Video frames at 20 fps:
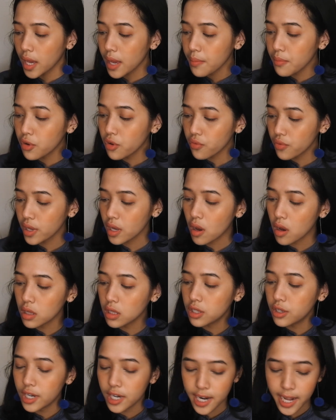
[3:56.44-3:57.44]
Okay, moving
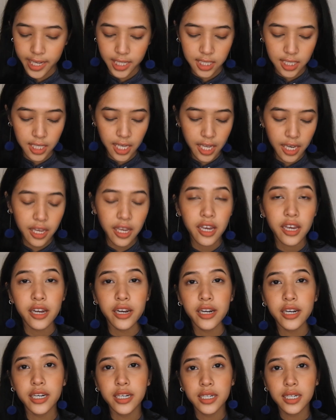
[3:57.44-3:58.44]
on to the next
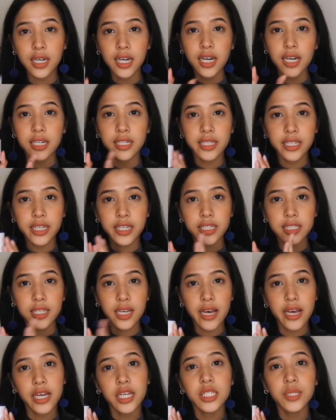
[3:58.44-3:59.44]
skincare. This
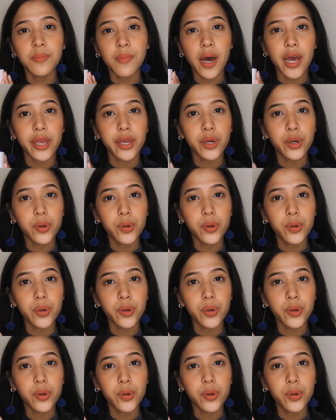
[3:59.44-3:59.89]
is my